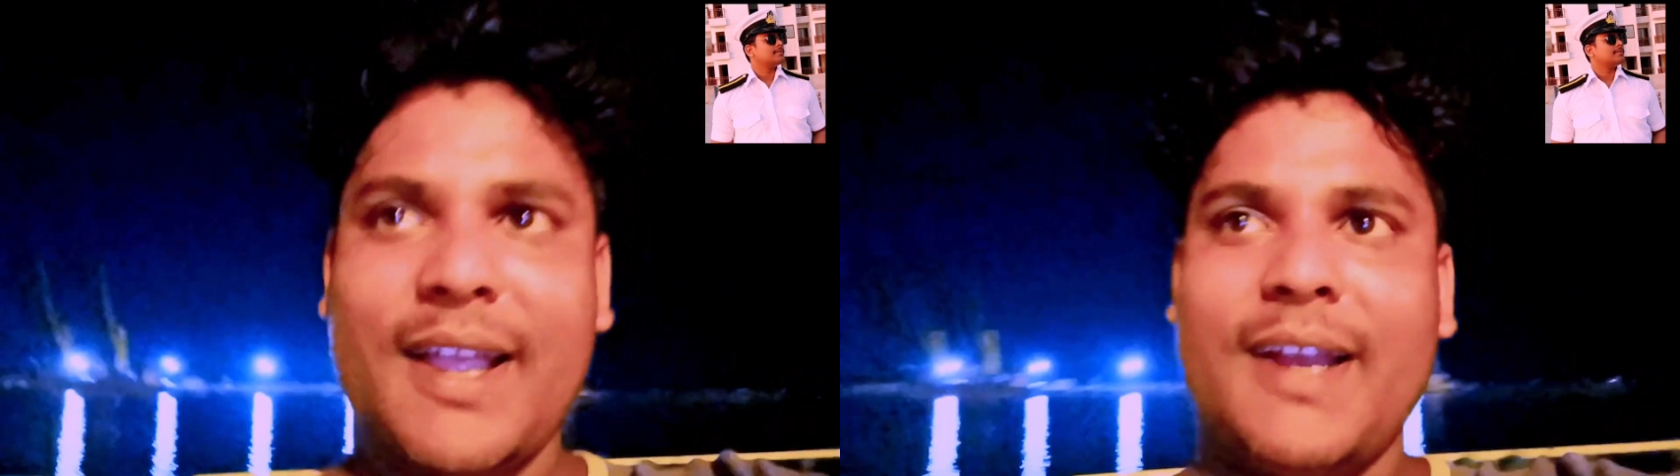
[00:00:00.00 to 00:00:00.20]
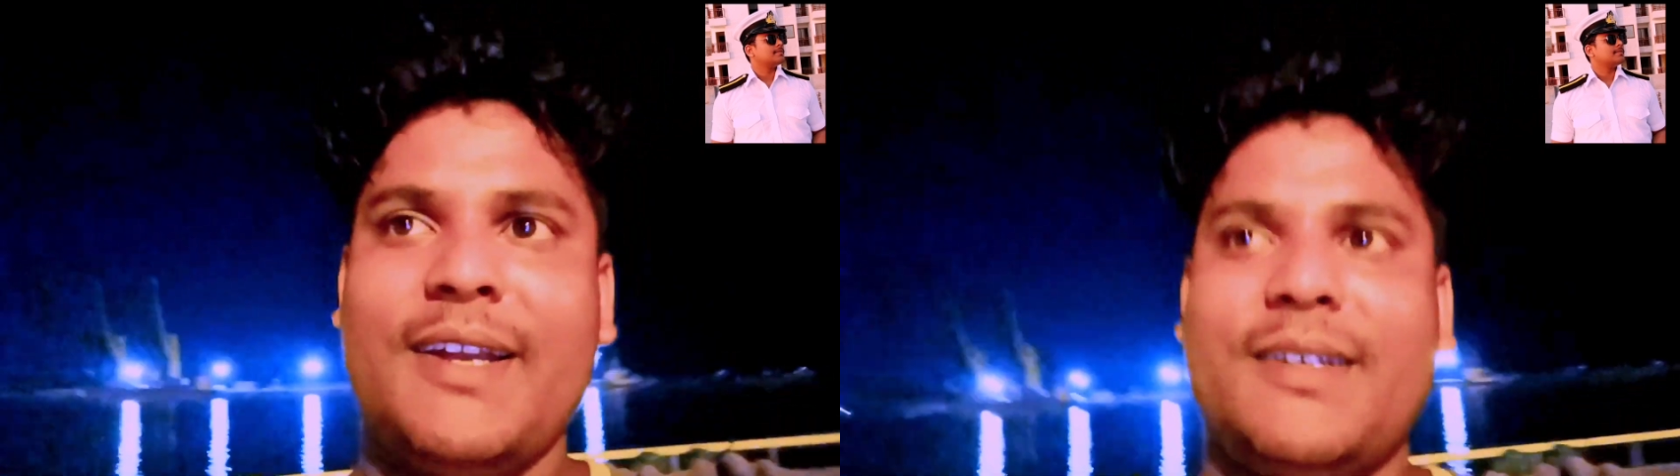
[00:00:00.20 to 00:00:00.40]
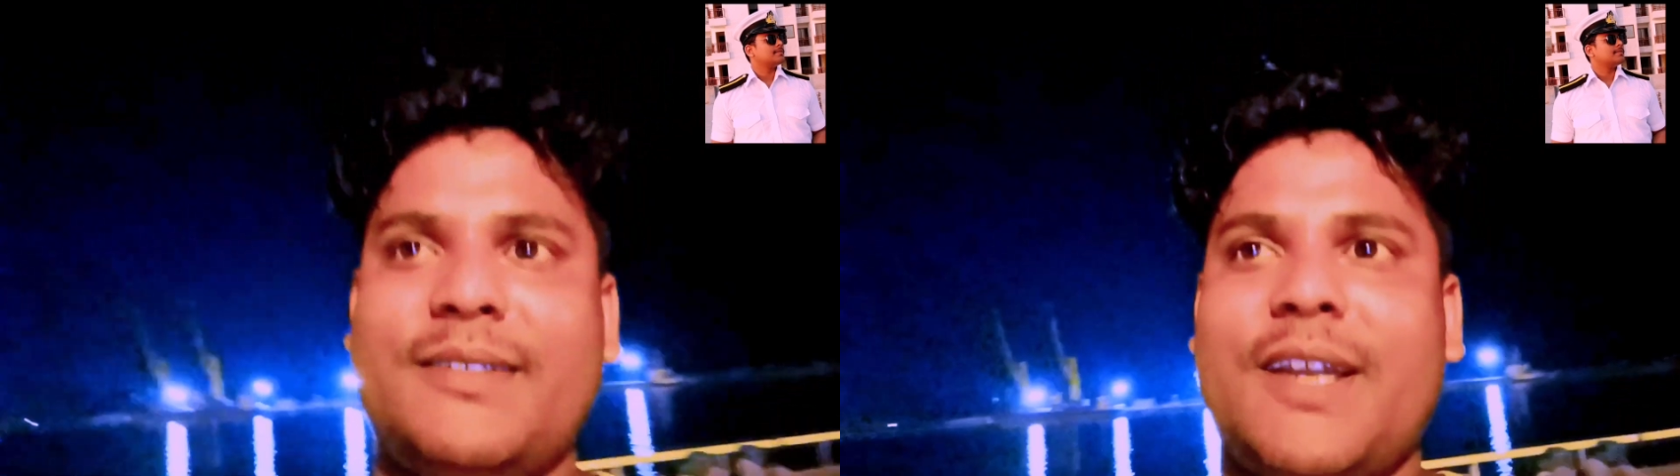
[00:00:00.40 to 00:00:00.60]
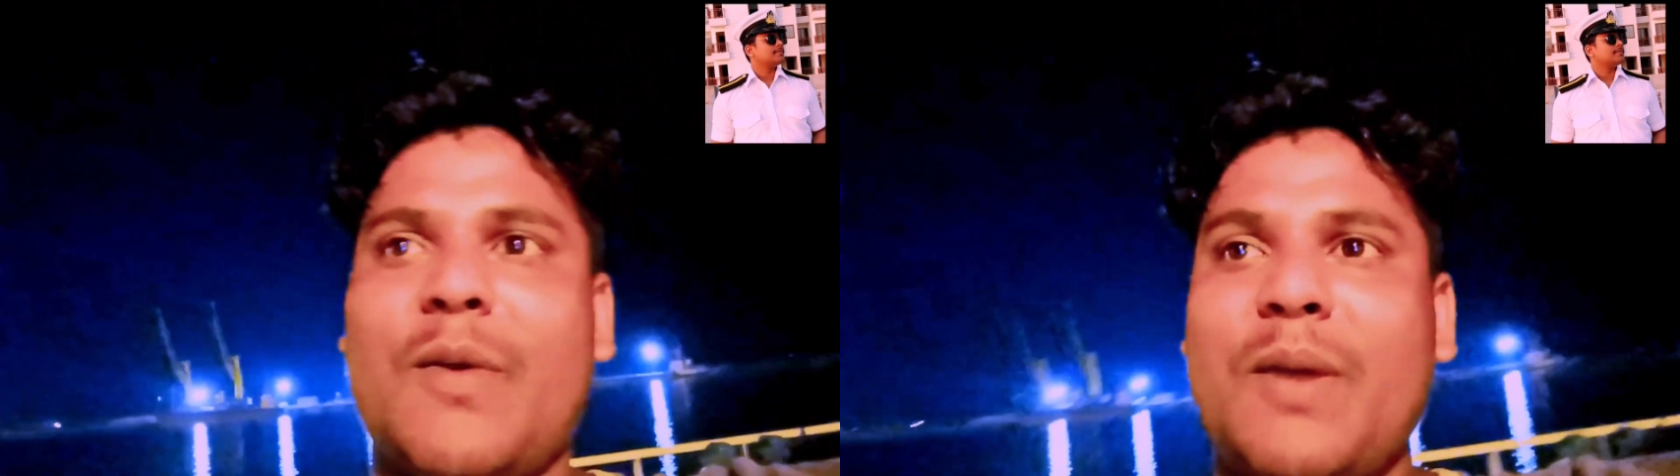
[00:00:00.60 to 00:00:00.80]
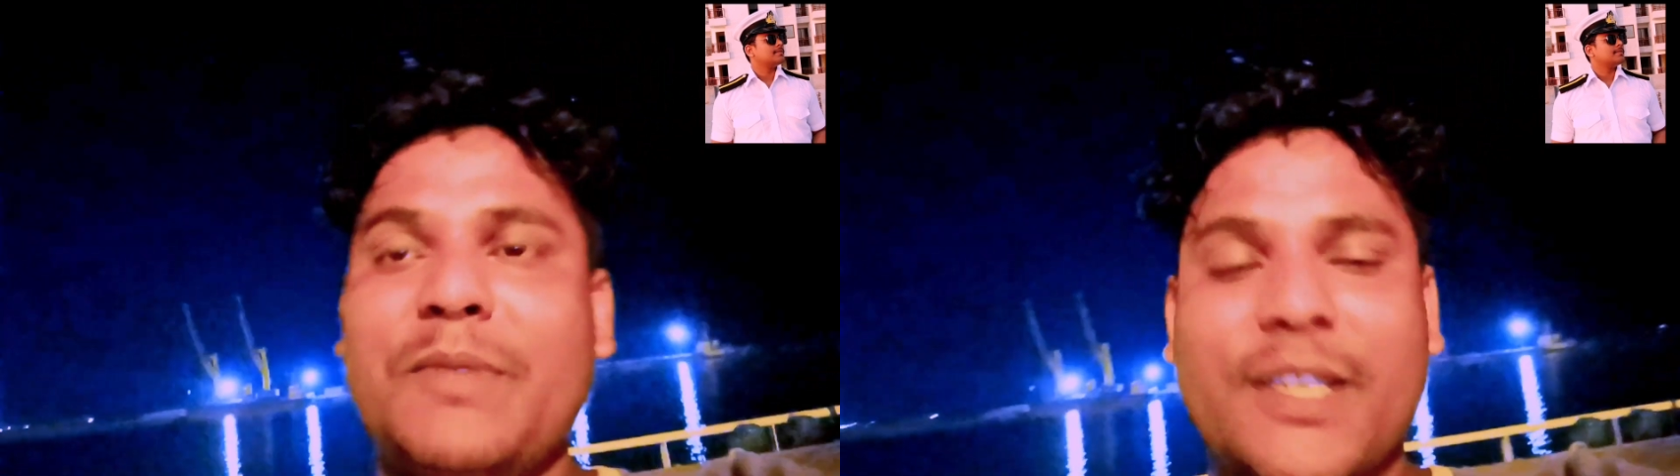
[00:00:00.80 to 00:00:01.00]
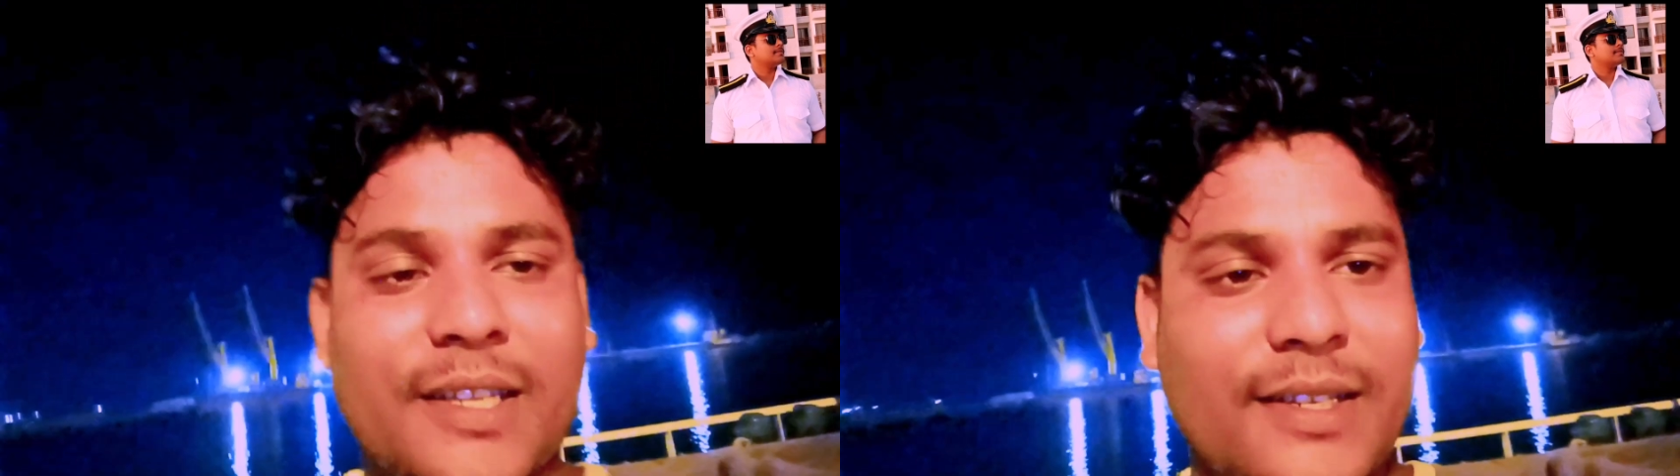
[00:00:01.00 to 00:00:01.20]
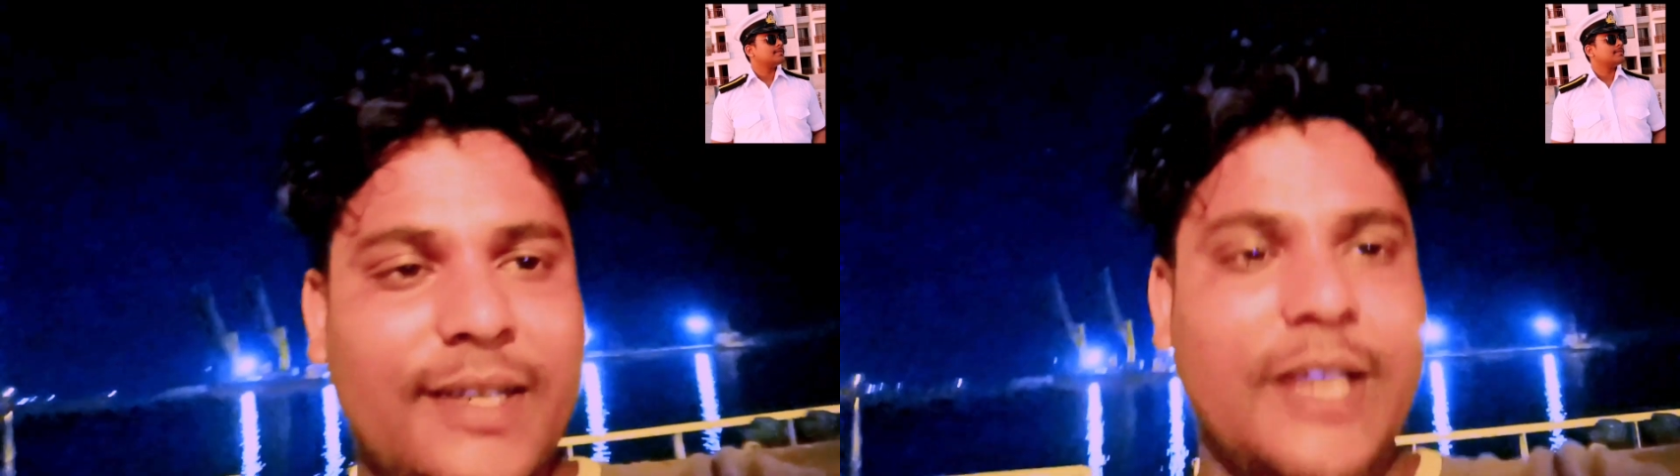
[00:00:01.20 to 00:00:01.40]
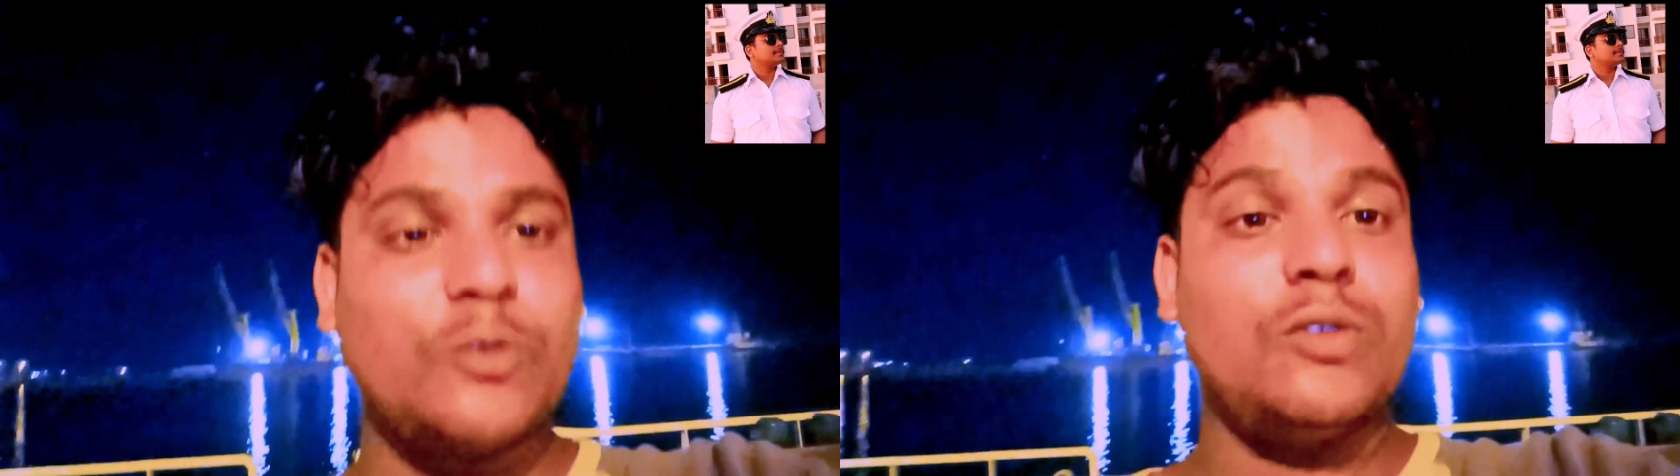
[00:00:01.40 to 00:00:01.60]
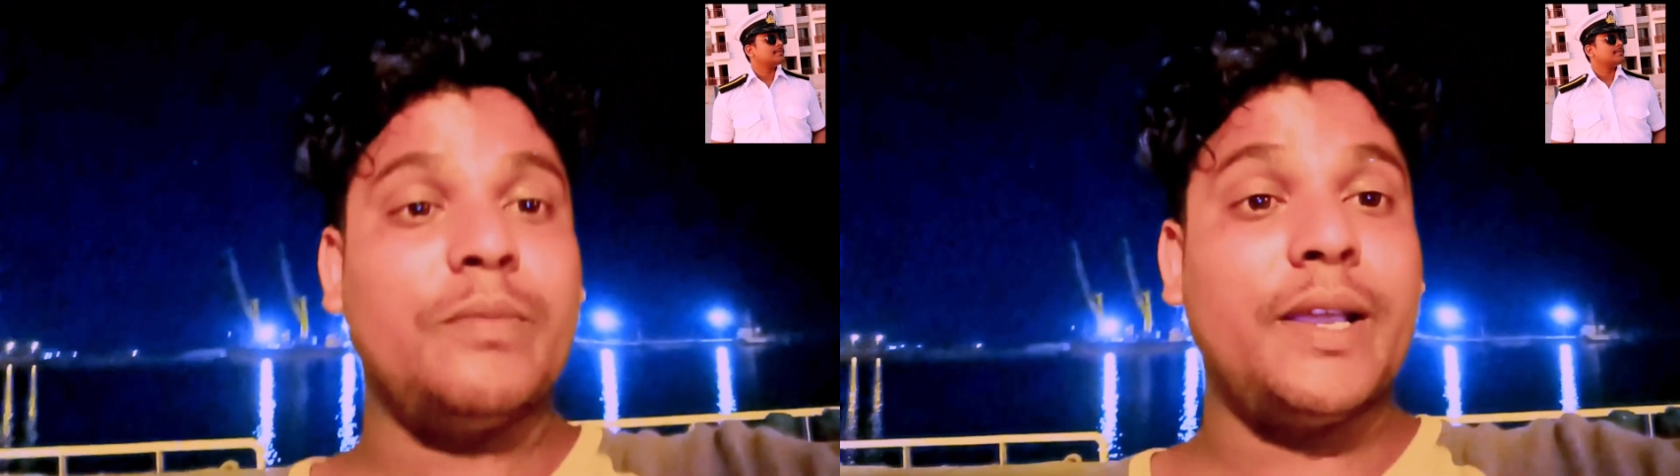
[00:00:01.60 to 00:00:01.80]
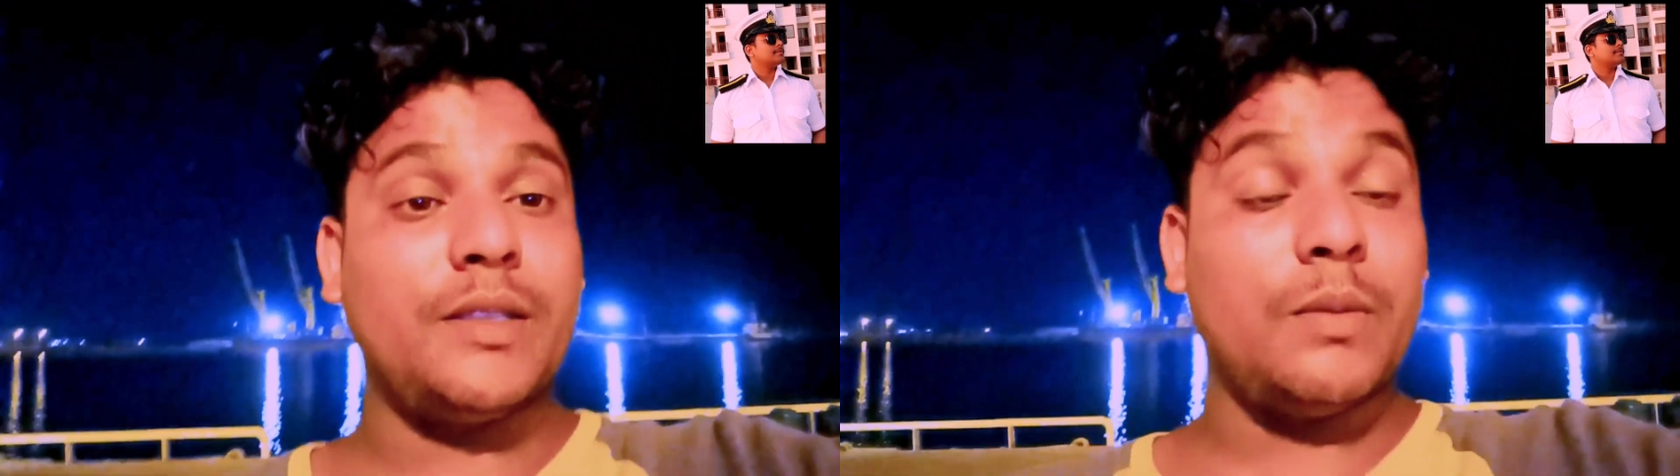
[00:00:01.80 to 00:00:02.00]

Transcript: and now I'm thinking that I should make